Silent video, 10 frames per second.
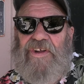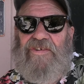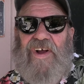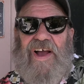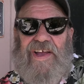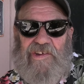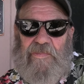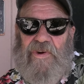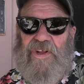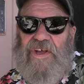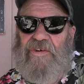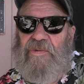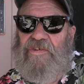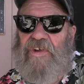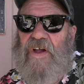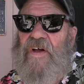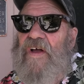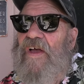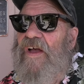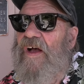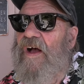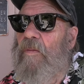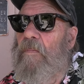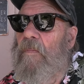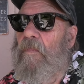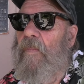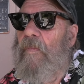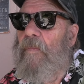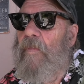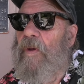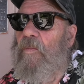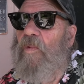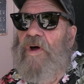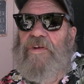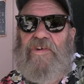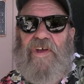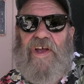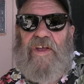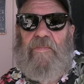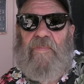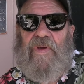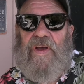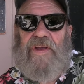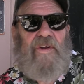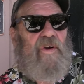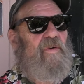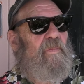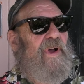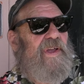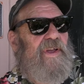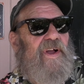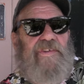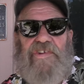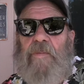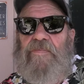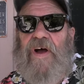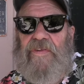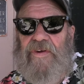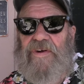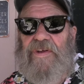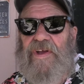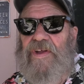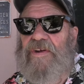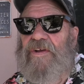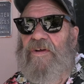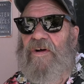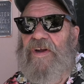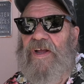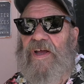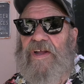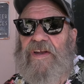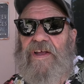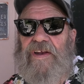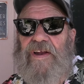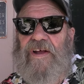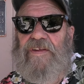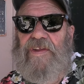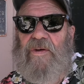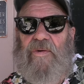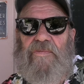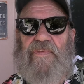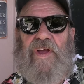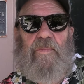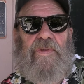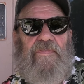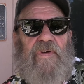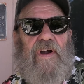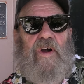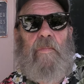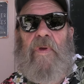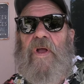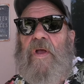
it a try. It's pretty interesting. At one time, I know my stepfather had gone ahead and on the old family farm